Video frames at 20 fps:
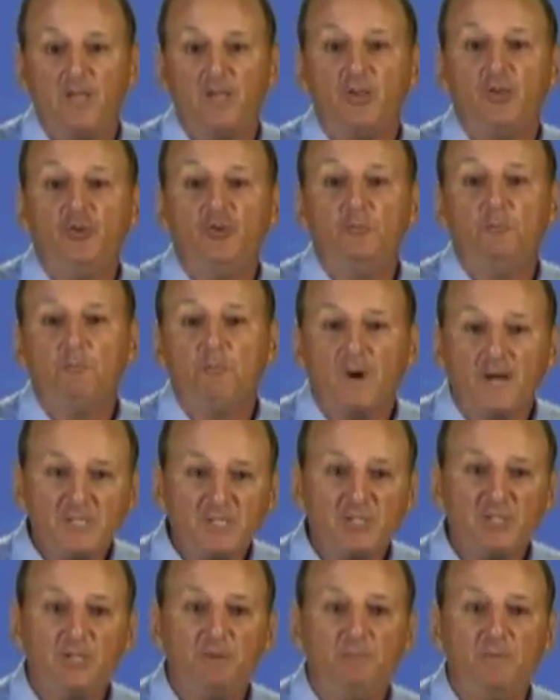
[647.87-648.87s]
You
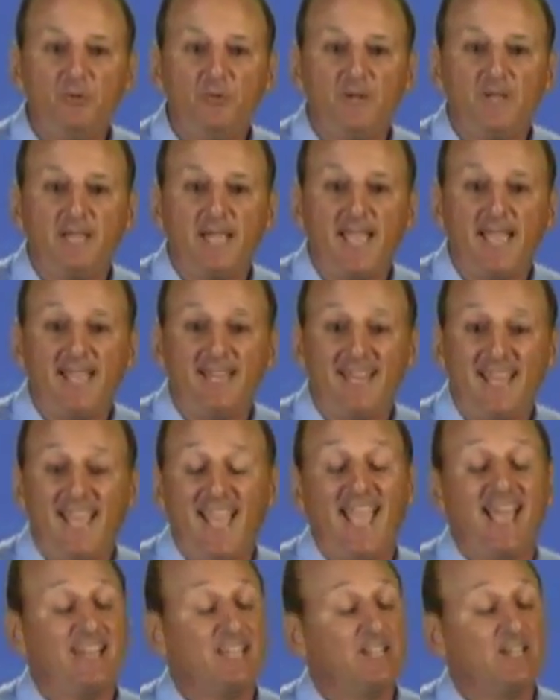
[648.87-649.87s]
must communicate
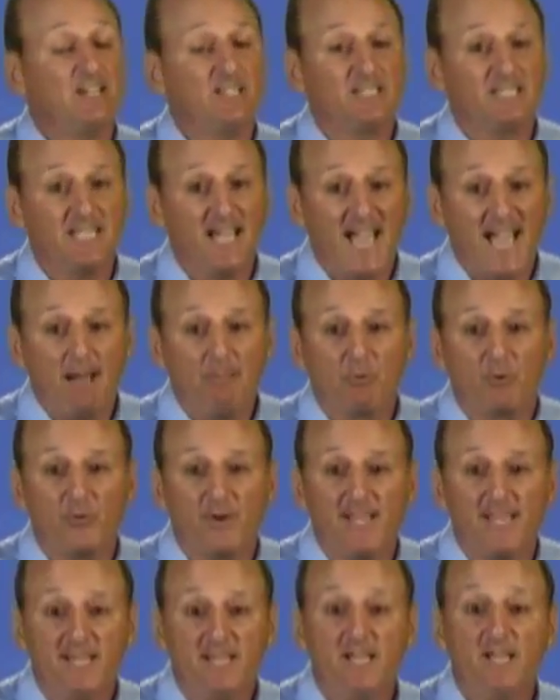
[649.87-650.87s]
and
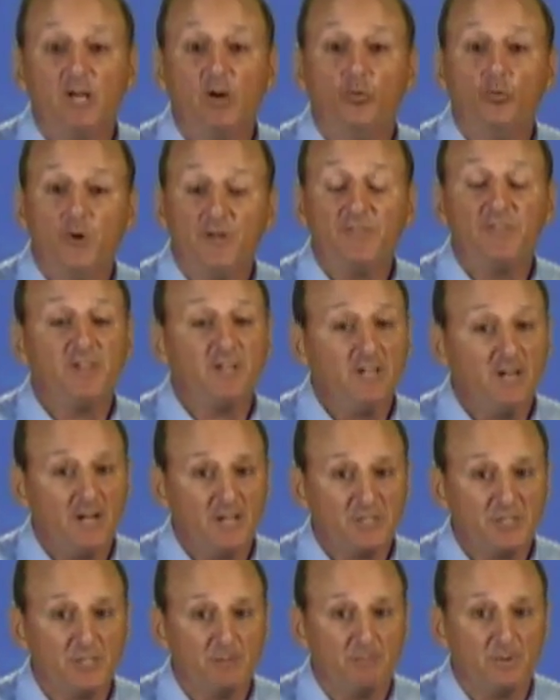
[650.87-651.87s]
collaborate with the
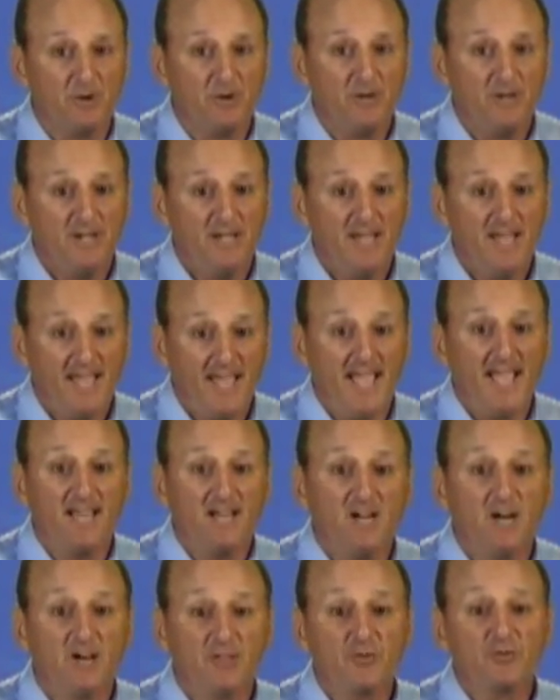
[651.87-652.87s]
customer
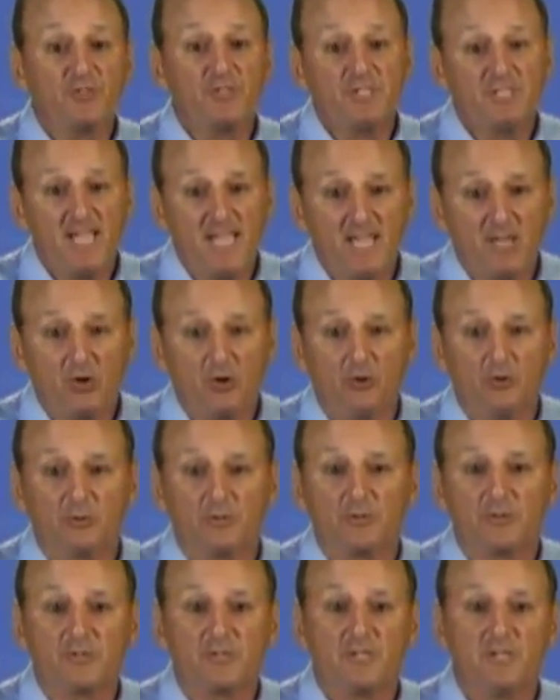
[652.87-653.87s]
and other
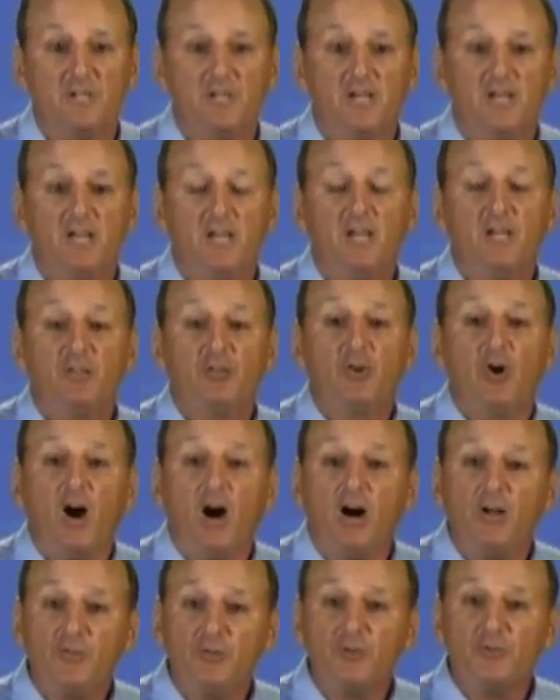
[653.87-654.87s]
stakeholders to
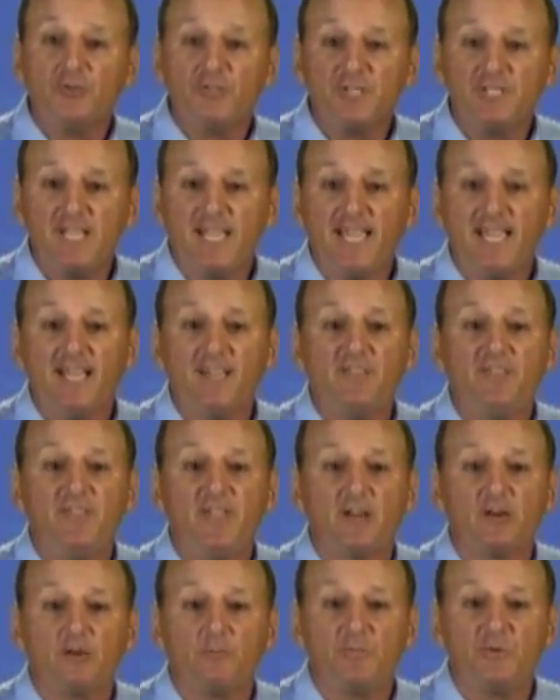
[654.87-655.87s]
understand
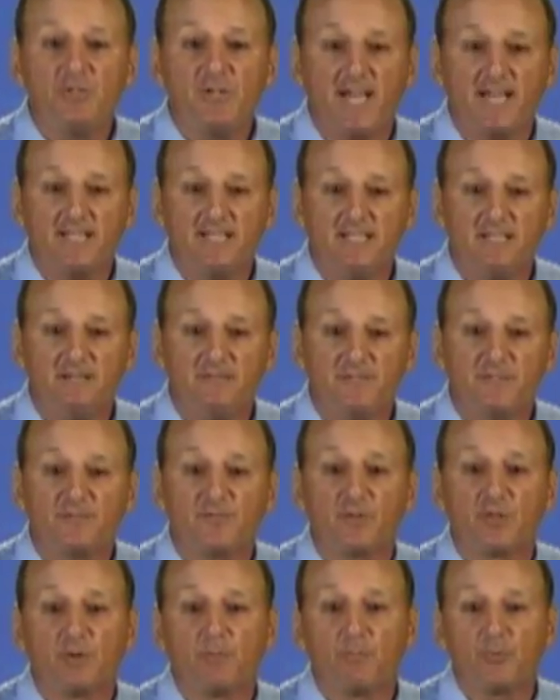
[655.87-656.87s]
their objectives
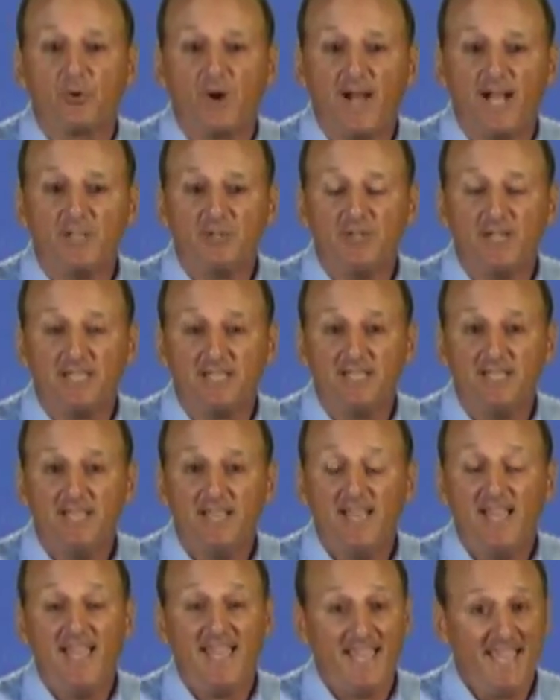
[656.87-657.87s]
for the project
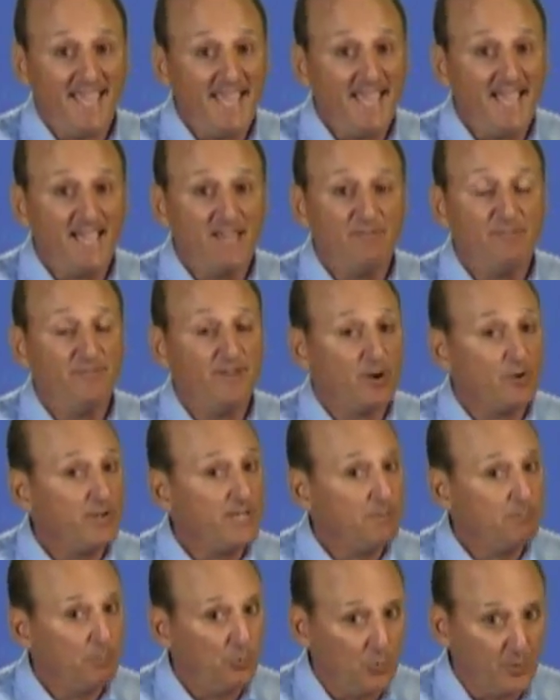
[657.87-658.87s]
and,
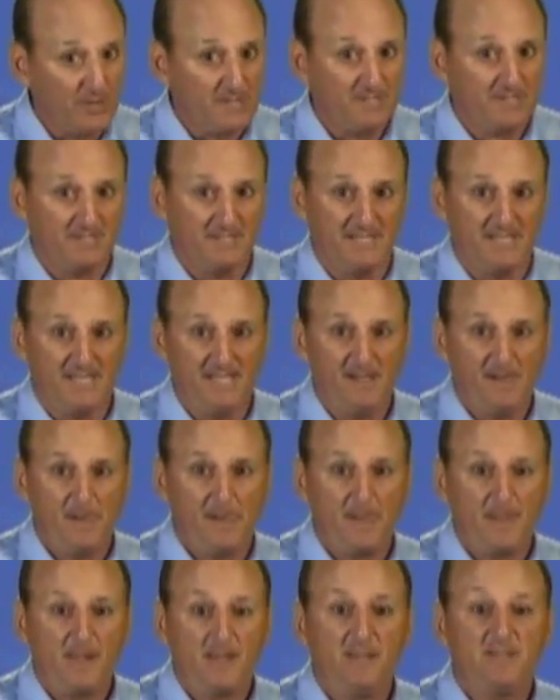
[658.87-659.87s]
very importantly,
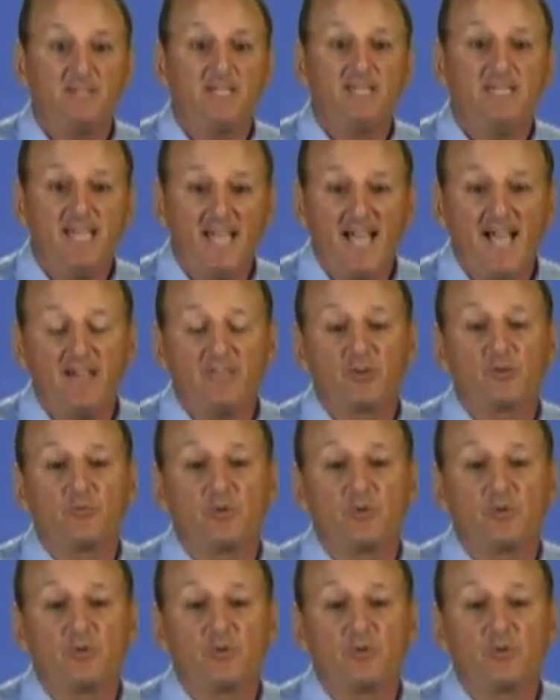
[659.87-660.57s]
to gather